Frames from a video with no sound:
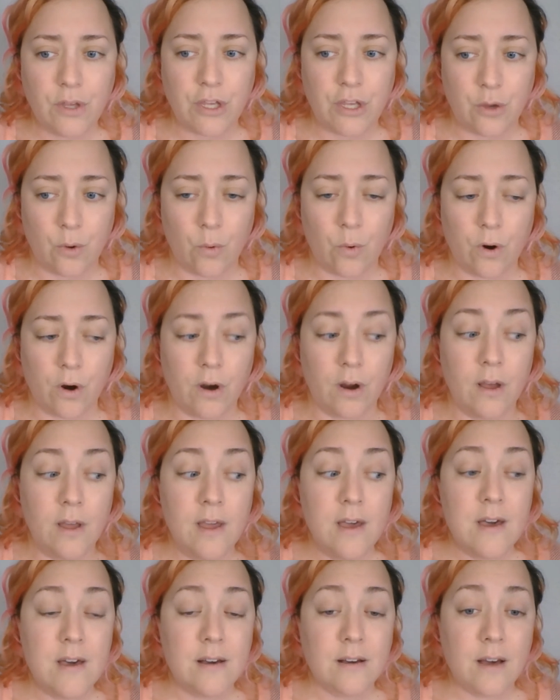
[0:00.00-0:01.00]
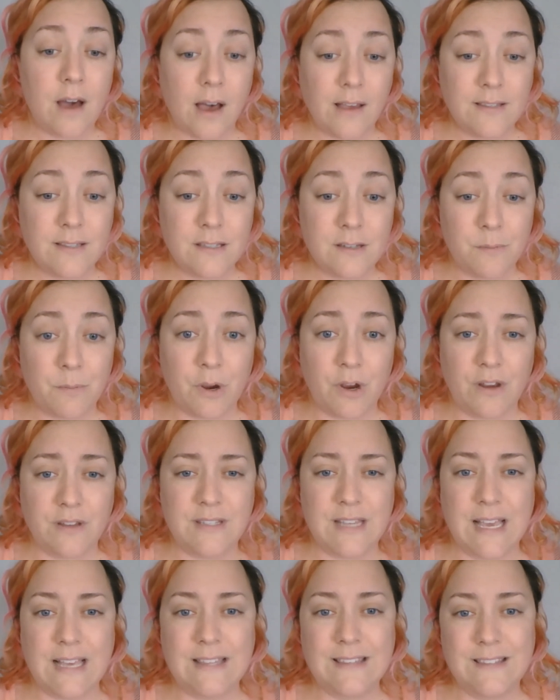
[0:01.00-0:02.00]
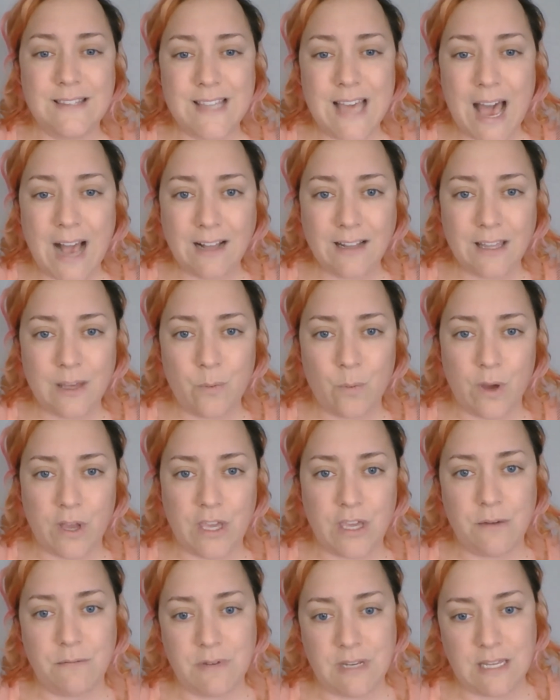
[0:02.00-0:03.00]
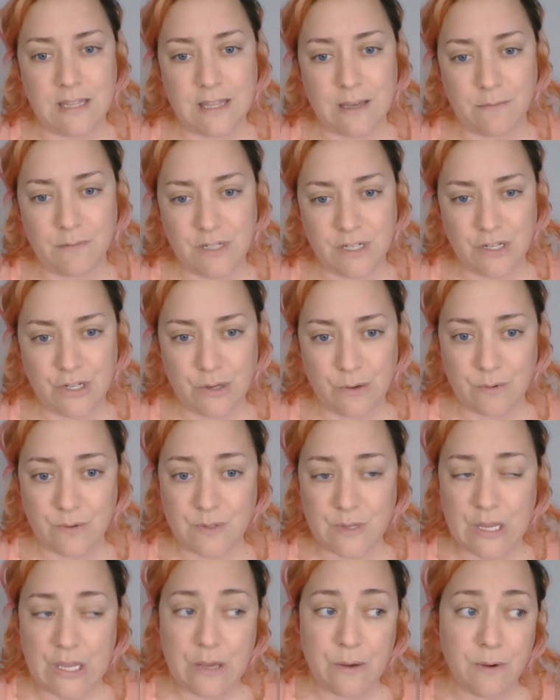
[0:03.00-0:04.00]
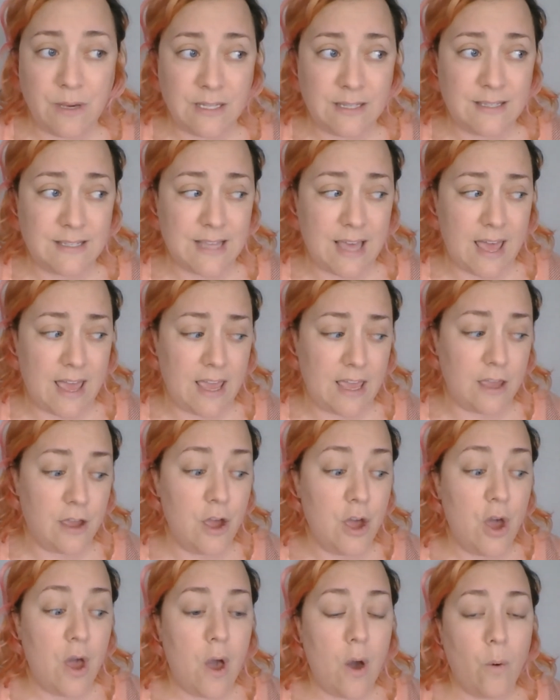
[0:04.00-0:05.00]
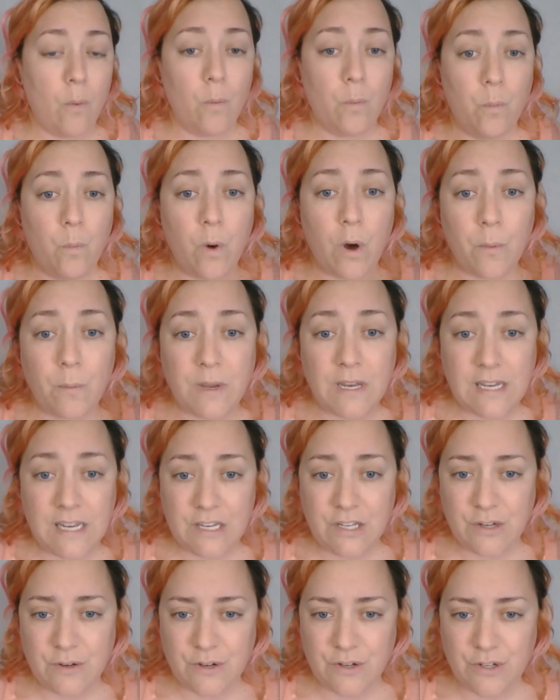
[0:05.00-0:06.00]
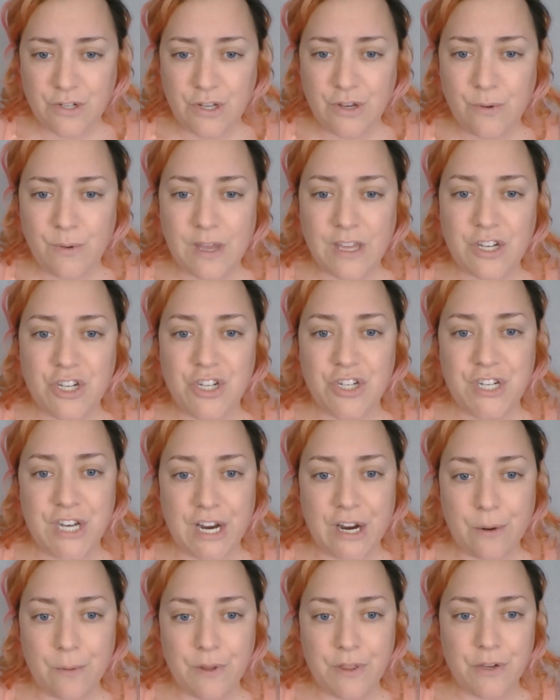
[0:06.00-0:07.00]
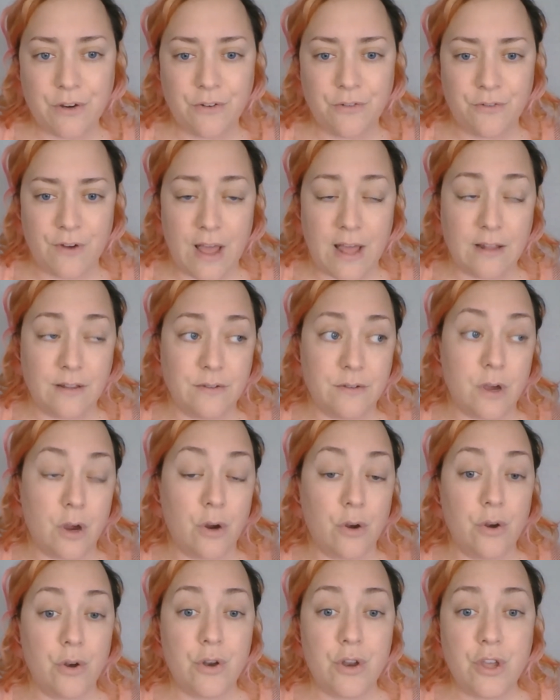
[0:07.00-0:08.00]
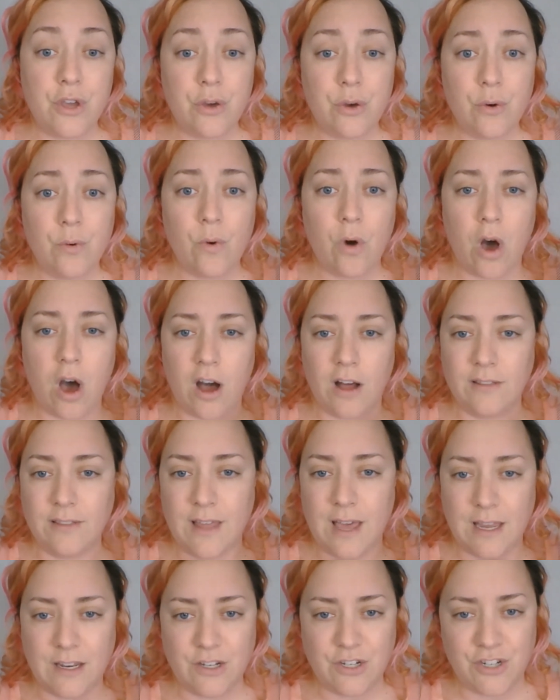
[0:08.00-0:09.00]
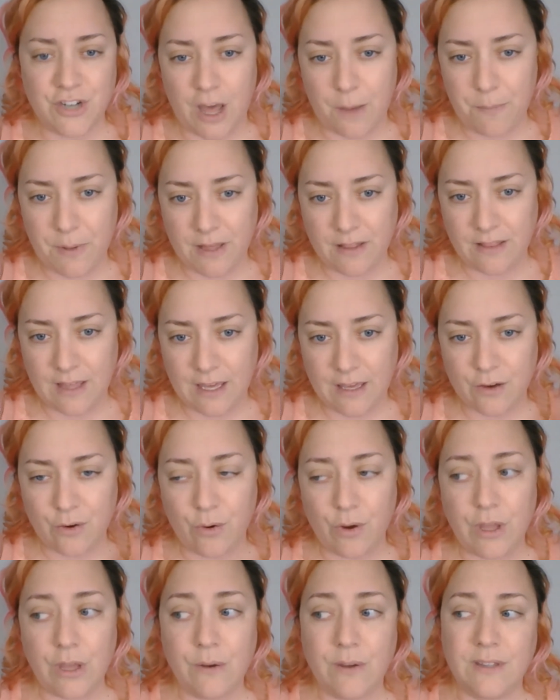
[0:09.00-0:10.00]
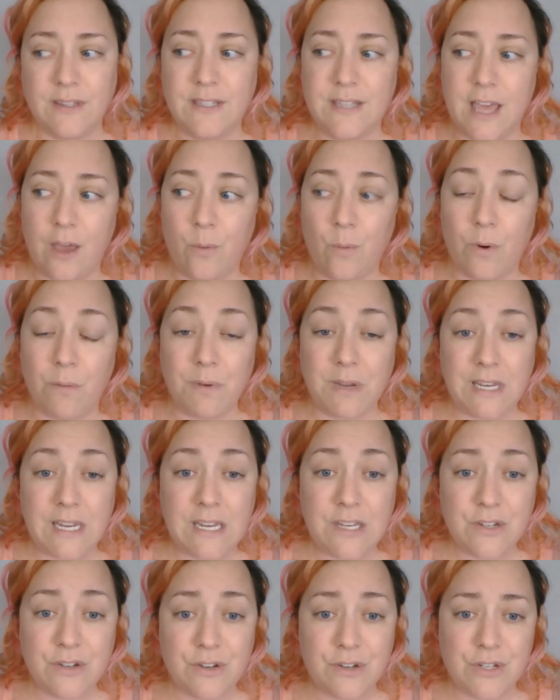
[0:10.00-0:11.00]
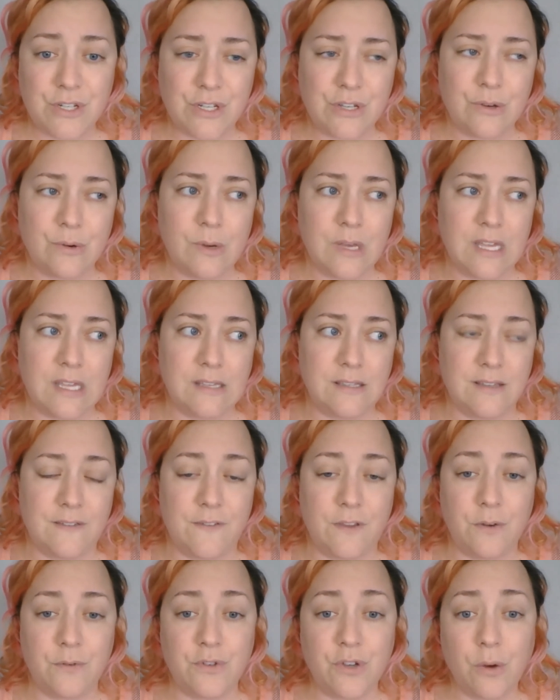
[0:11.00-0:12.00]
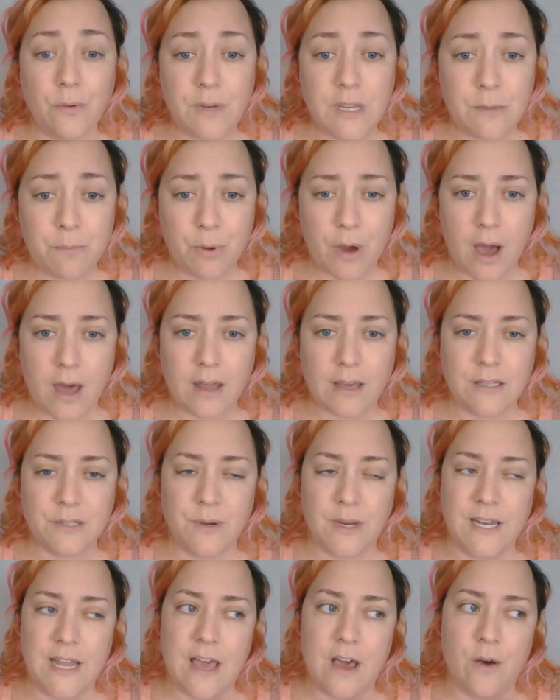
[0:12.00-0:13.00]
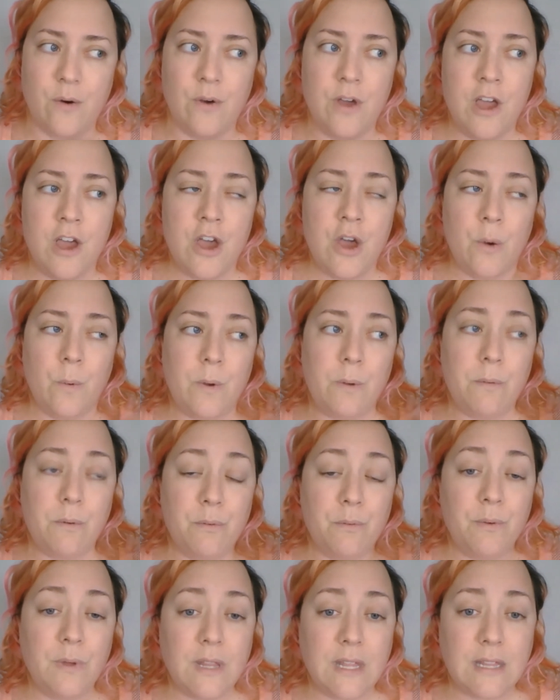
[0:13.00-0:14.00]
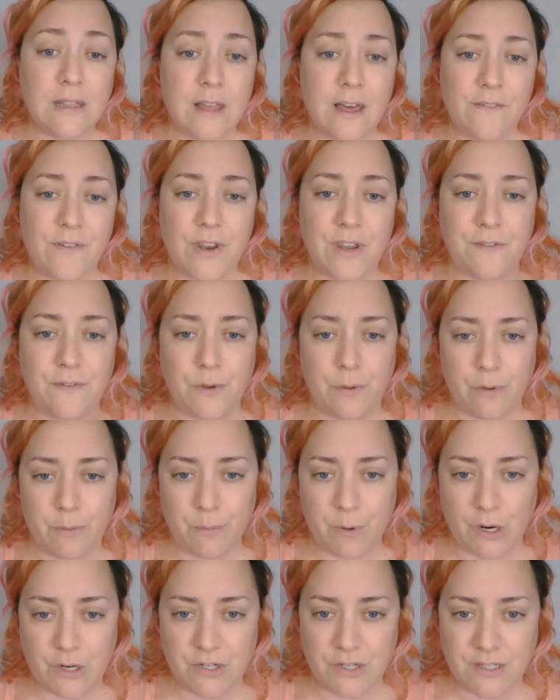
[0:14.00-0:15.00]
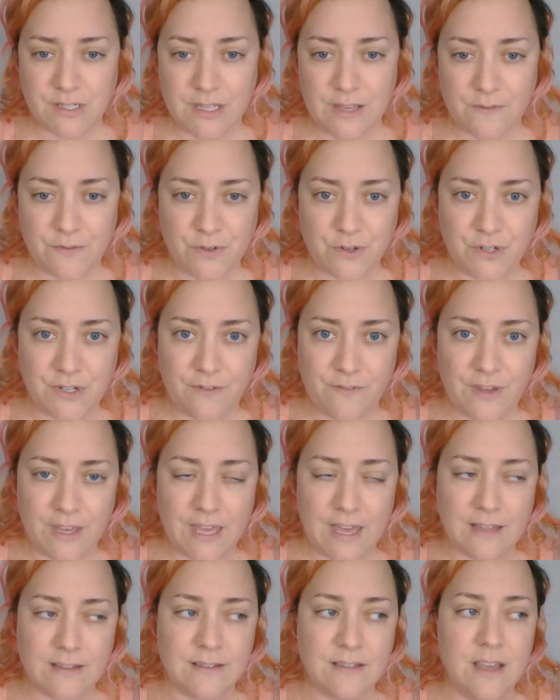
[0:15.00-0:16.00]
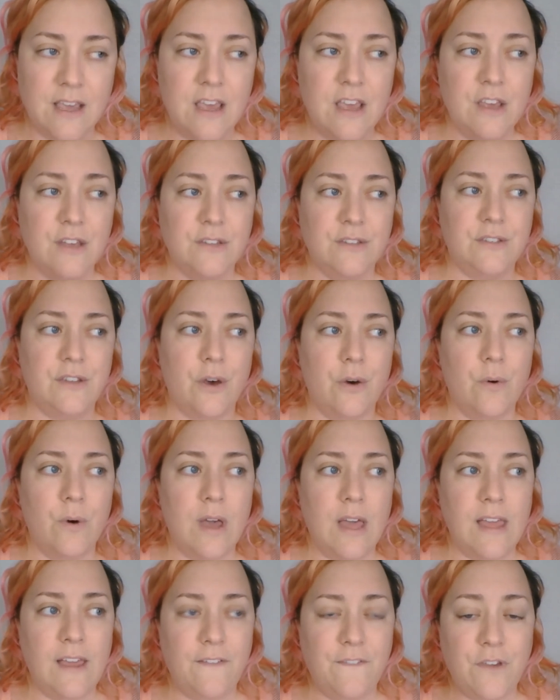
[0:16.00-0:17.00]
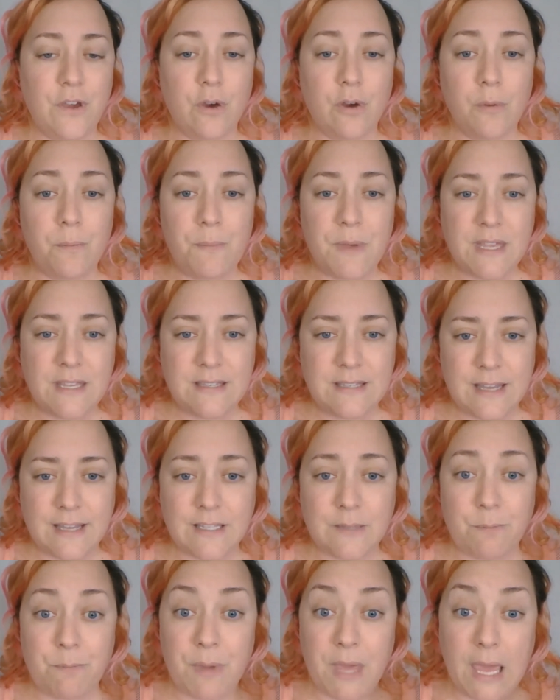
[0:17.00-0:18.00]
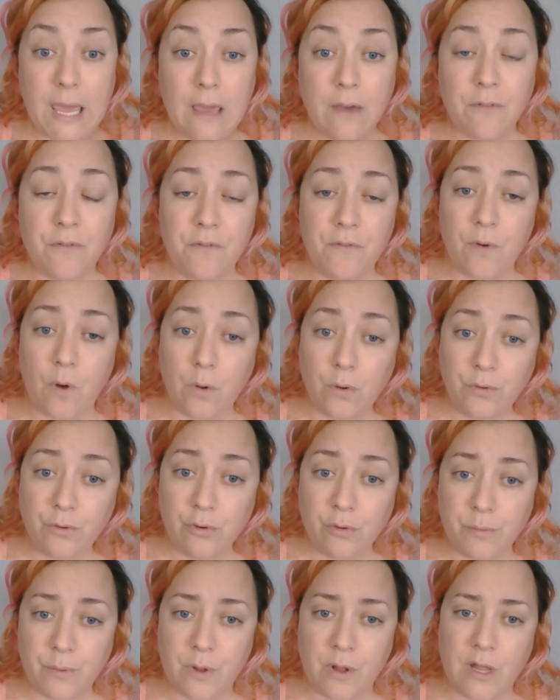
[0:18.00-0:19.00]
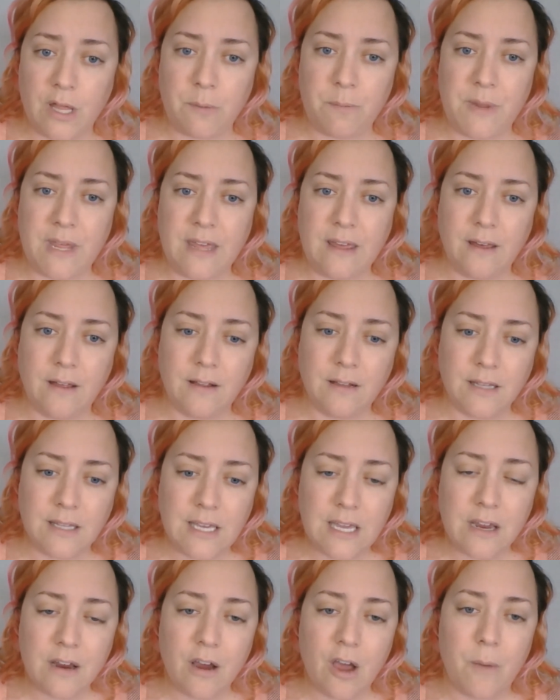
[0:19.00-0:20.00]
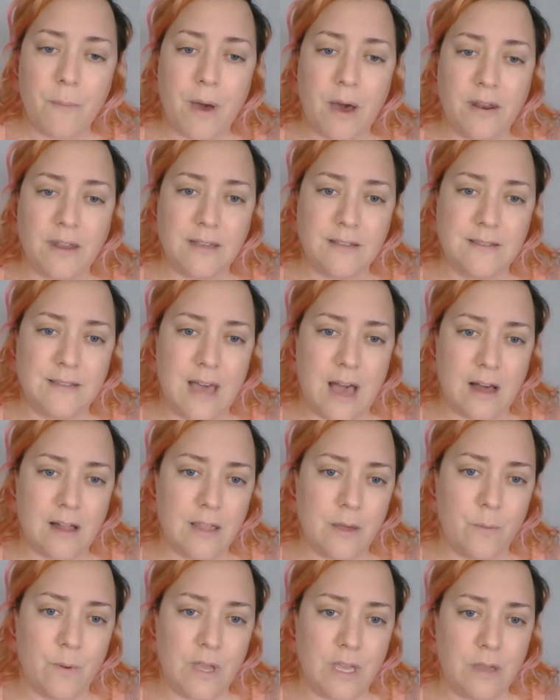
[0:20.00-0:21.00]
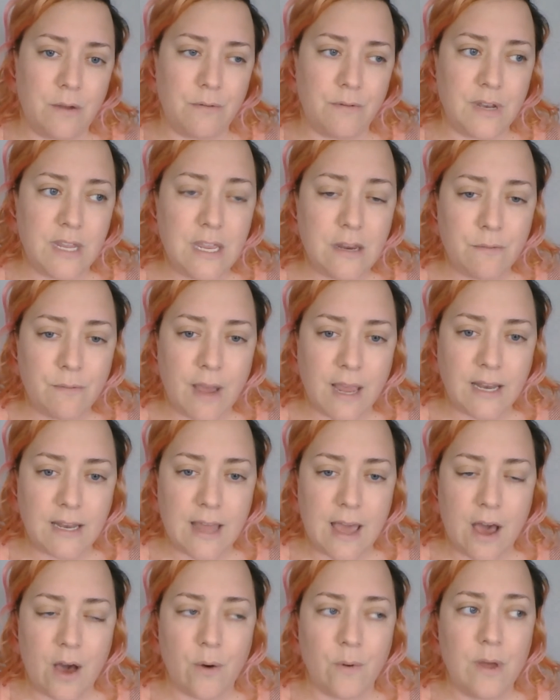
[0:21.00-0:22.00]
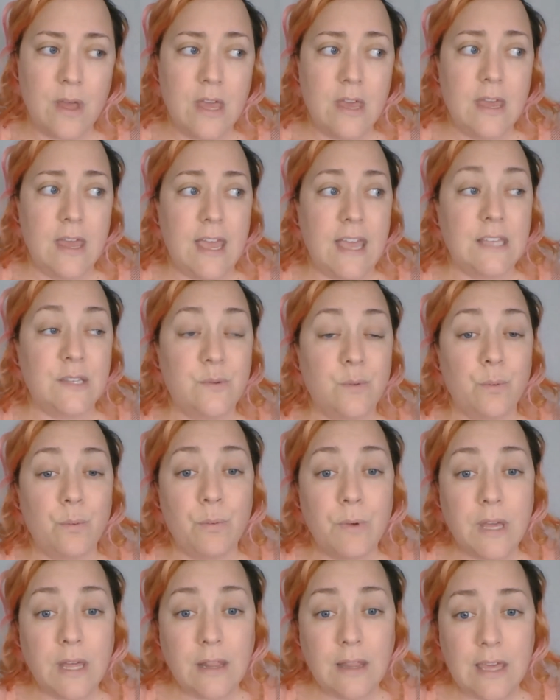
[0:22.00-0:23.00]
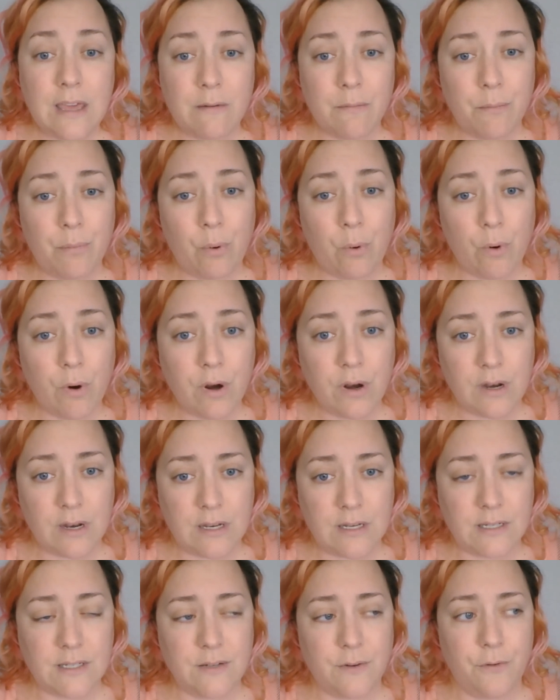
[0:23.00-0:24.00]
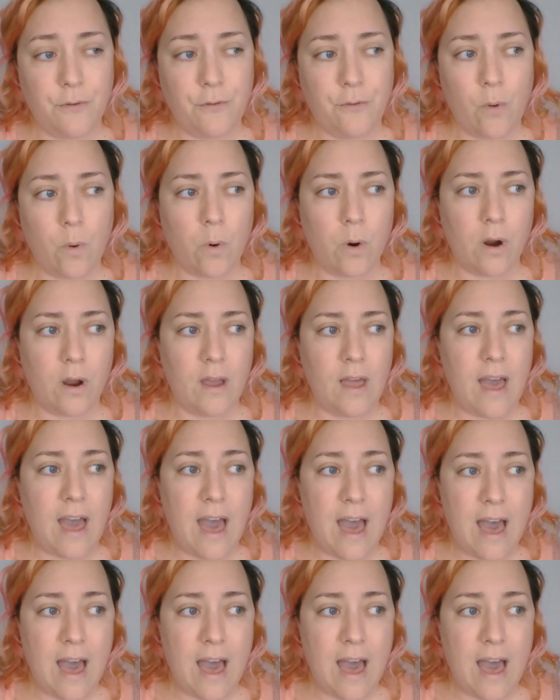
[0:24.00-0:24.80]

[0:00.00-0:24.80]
your customers exactly what you need them to do. So you could say, what we need you to do is share with your friends our new online shopping link. Or you could say, what we need you to do is if you don't need products right now, we would really love it if you would purchase gift certificates. So, if you're a business, being vulnerable and being clear about exactly what you need right now is really important for